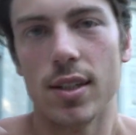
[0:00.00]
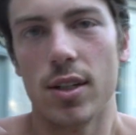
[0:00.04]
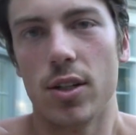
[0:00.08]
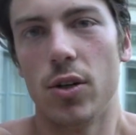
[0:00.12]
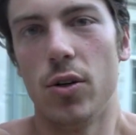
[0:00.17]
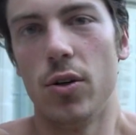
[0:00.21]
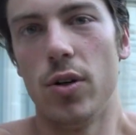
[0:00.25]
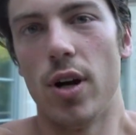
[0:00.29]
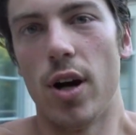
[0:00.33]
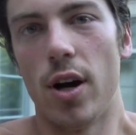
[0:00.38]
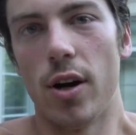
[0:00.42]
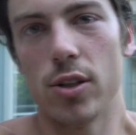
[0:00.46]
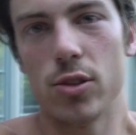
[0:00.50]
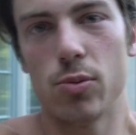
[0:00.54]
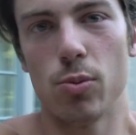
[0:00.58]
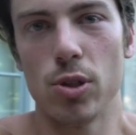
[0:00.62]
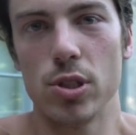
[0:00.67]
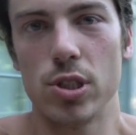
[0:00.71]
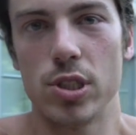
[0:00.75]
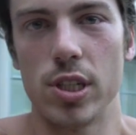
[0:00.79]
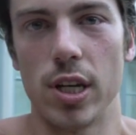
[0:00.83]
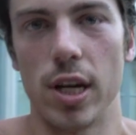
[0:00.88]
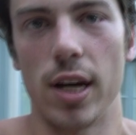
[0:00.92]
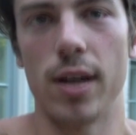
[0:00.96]
who knows,
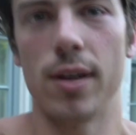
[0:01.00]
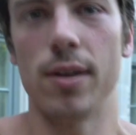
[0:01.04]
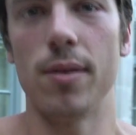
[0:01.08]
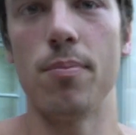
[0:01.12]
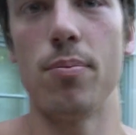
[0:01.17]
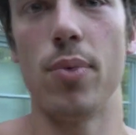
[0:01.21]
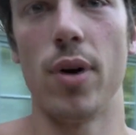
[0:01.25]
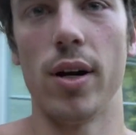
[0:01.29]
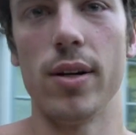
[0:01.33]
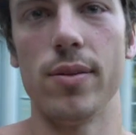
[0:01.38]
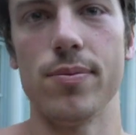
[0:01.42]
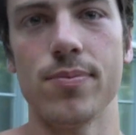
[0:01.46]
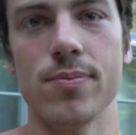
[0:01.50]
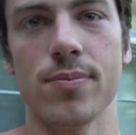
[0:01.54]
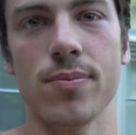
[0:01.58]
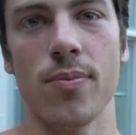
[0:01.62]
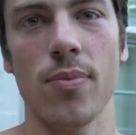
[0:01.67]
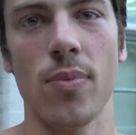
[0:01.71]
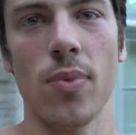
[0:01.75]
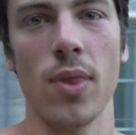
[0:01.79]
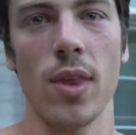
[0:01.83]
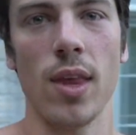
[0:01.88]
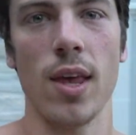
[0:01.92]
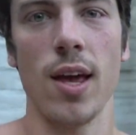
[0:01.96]
we'll see. But
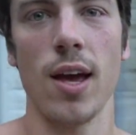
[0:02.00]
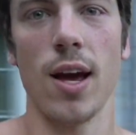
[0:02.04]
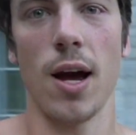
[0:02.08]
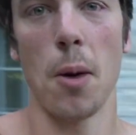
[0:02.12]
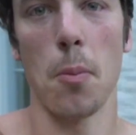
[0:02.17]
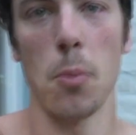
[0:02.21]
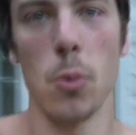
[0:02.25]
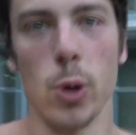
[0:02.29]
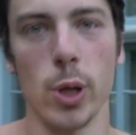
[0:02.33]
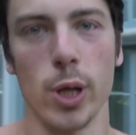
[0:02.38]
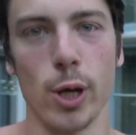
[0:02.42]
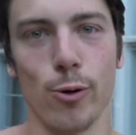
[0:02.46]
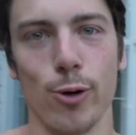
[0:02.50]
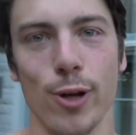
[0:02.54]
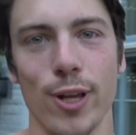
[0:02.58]
I'm really,